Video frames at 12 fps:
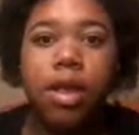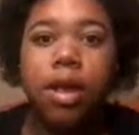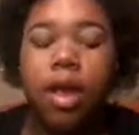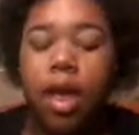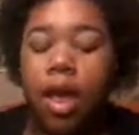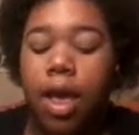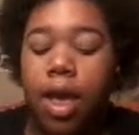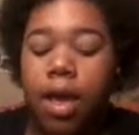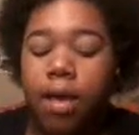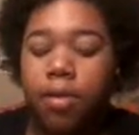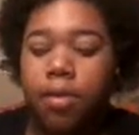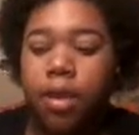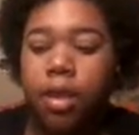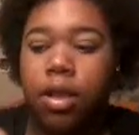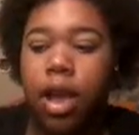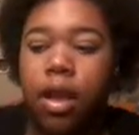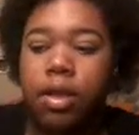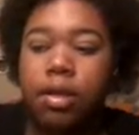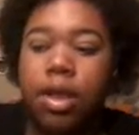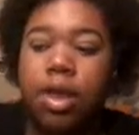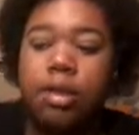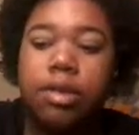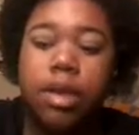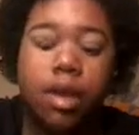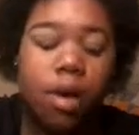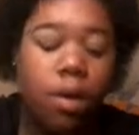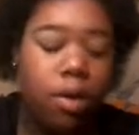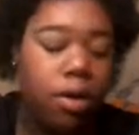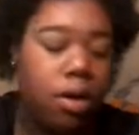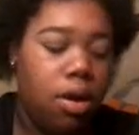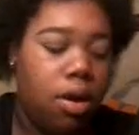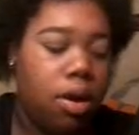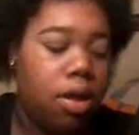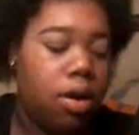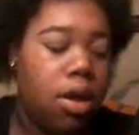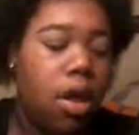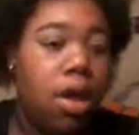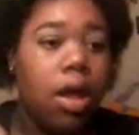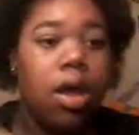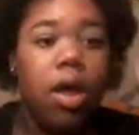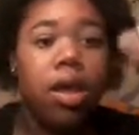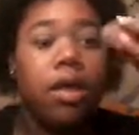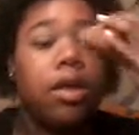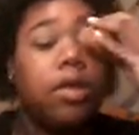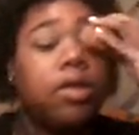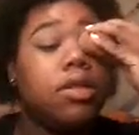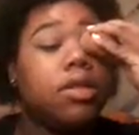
and like I have a lot of testing going on. Like